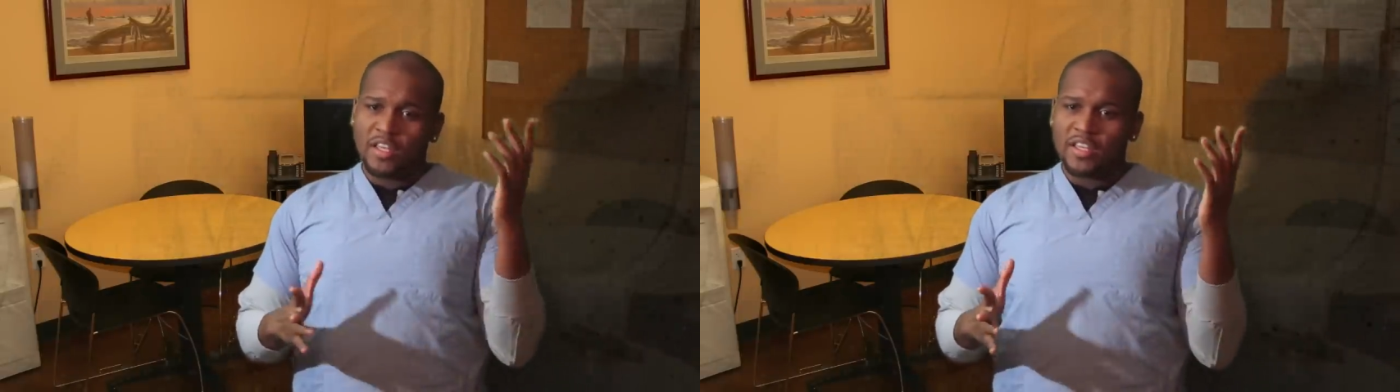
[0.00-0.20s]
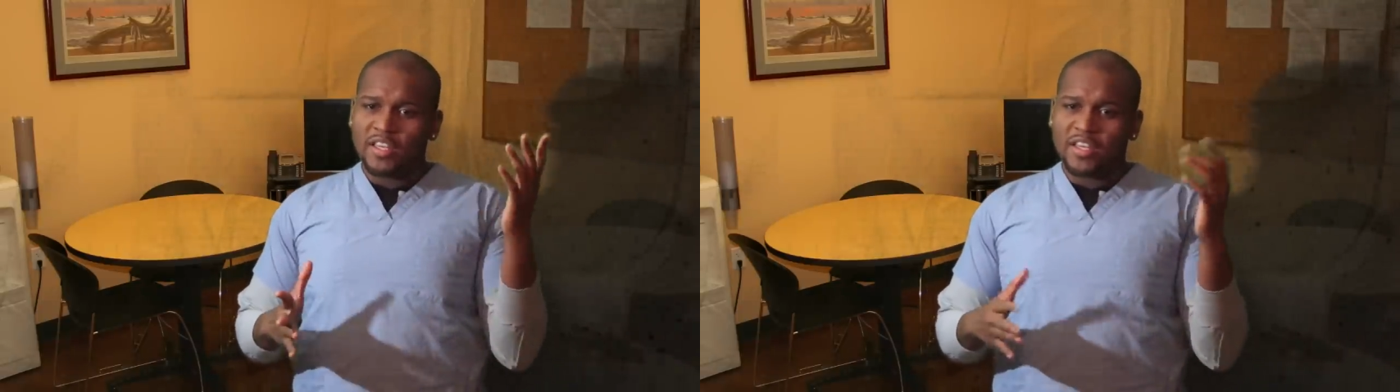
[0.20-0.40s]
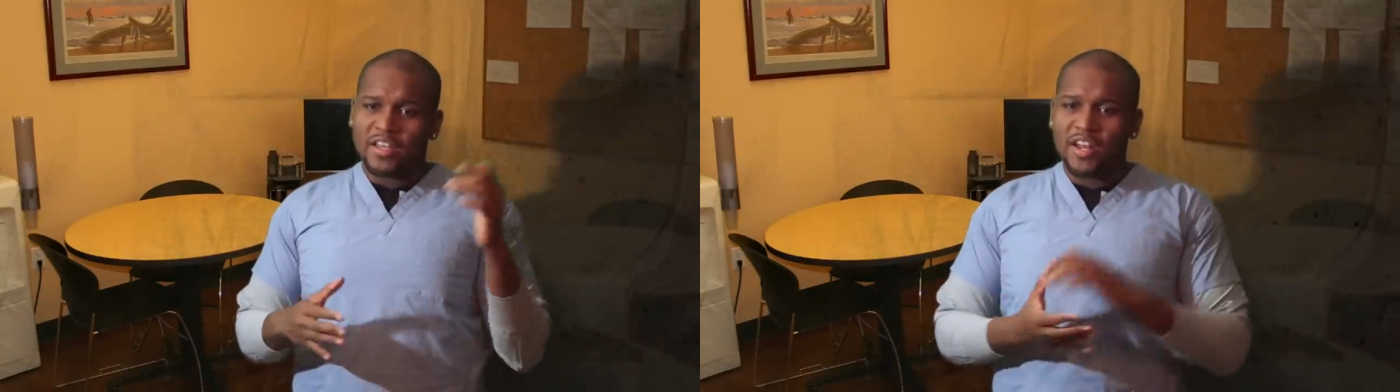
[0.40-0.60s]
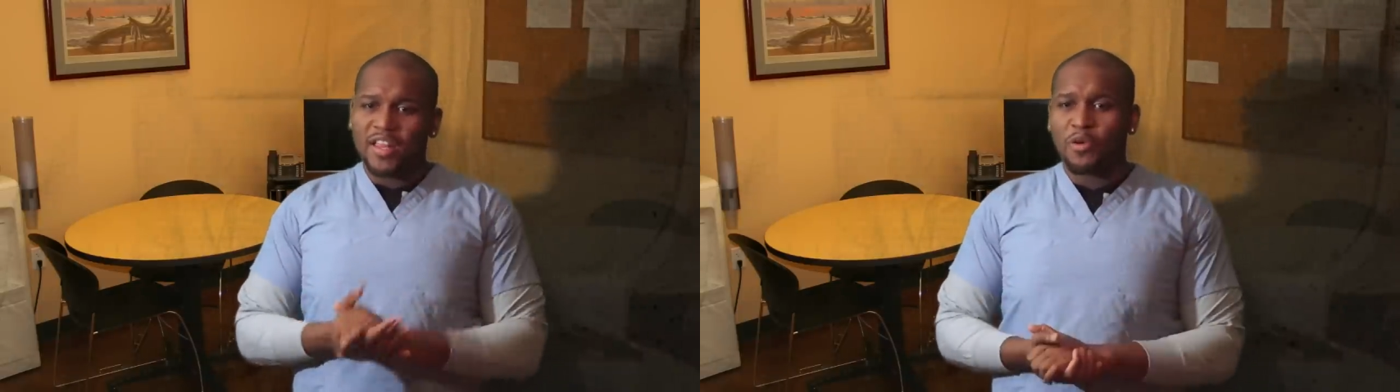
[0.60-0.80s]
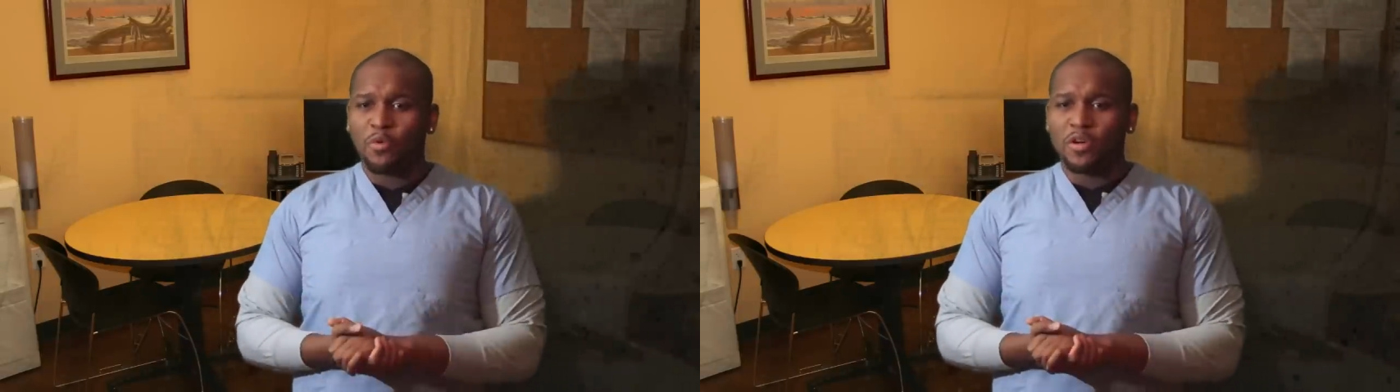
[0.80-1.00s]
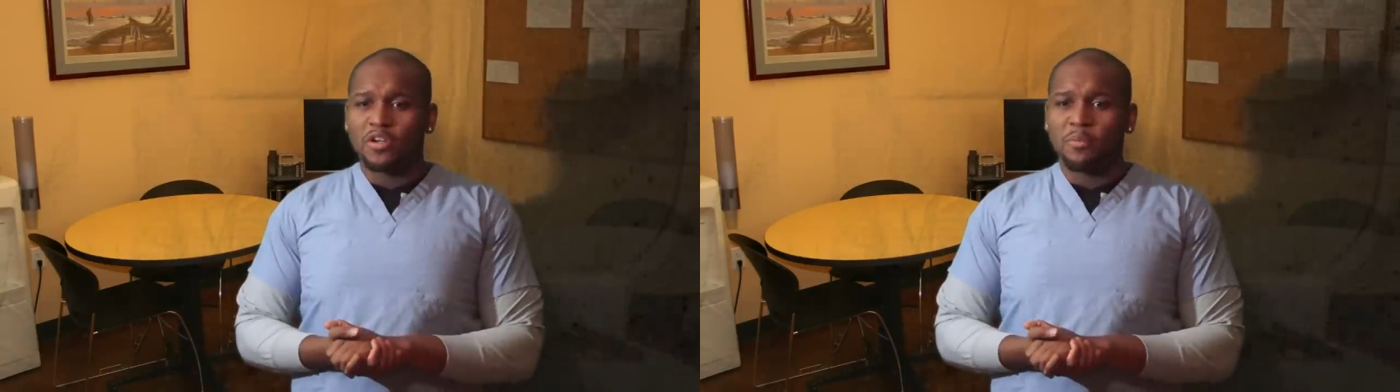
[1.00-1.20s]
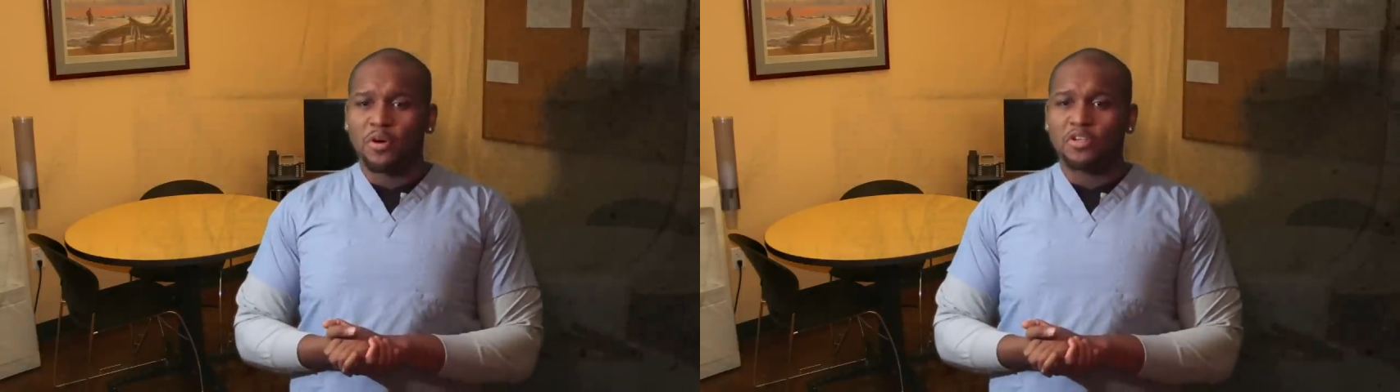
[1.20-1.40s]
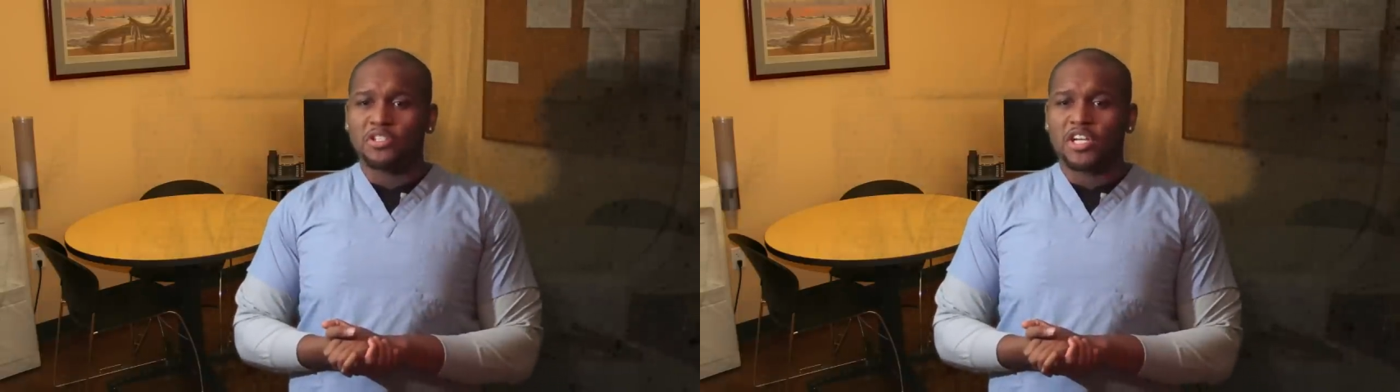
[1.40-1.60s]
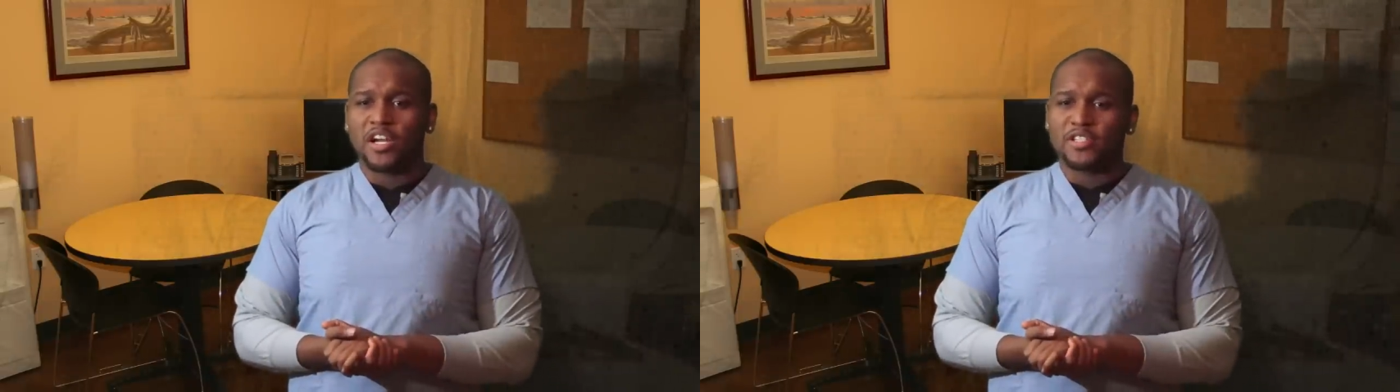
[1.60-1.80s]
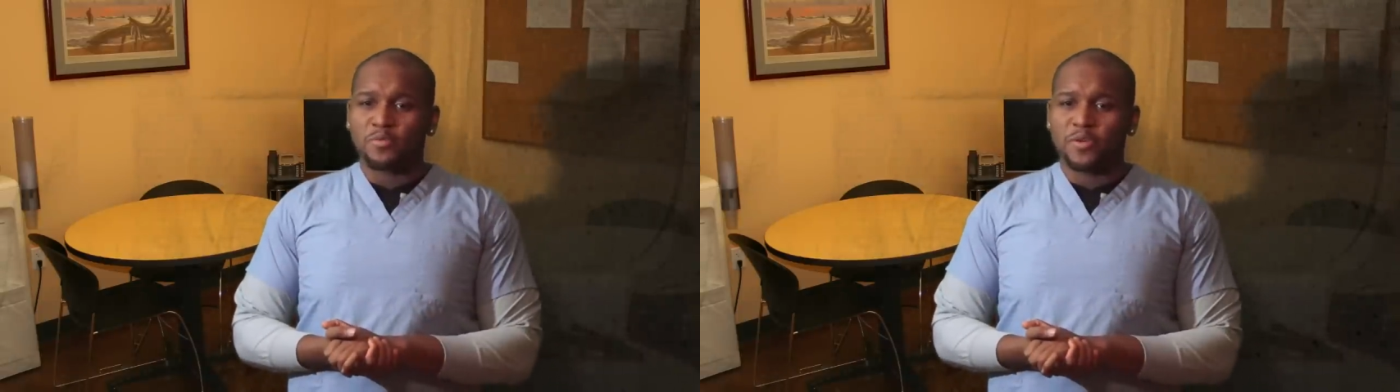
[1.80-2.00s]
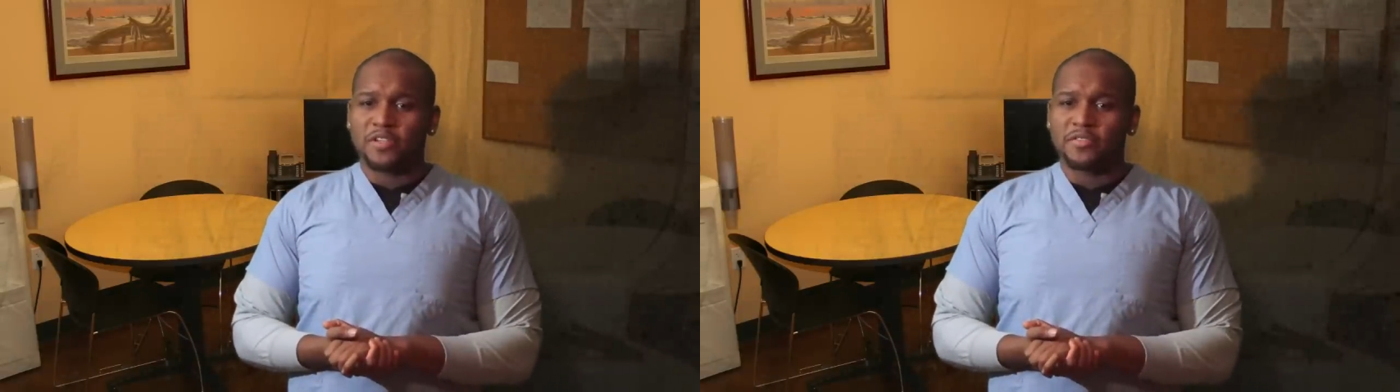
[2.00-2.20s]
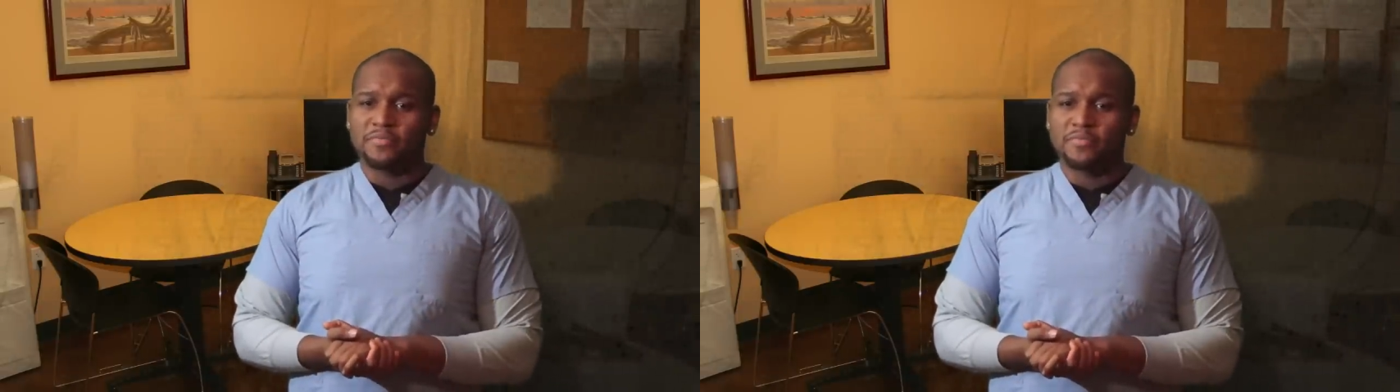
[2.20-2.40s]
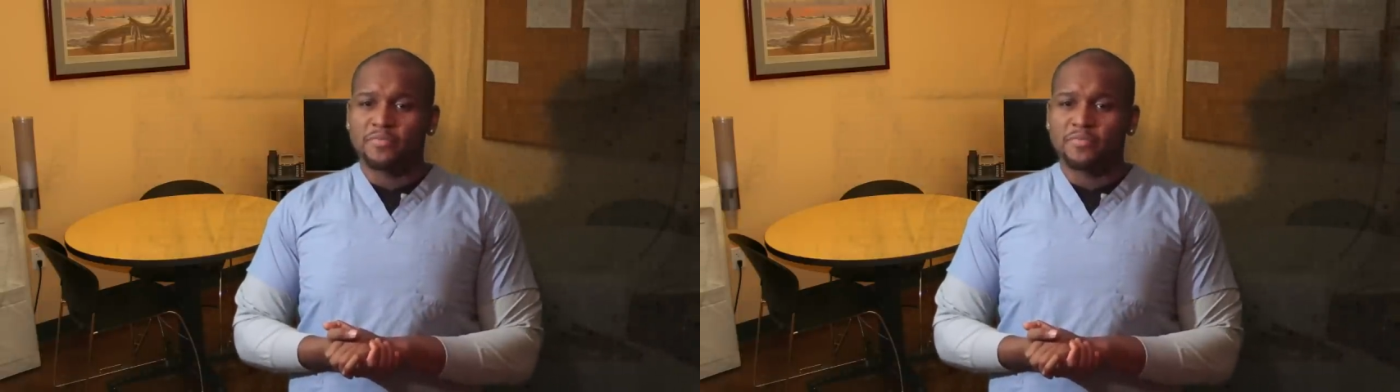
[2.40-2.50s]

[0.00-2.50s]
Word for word: Yeah, now they want pneumonia shot as well.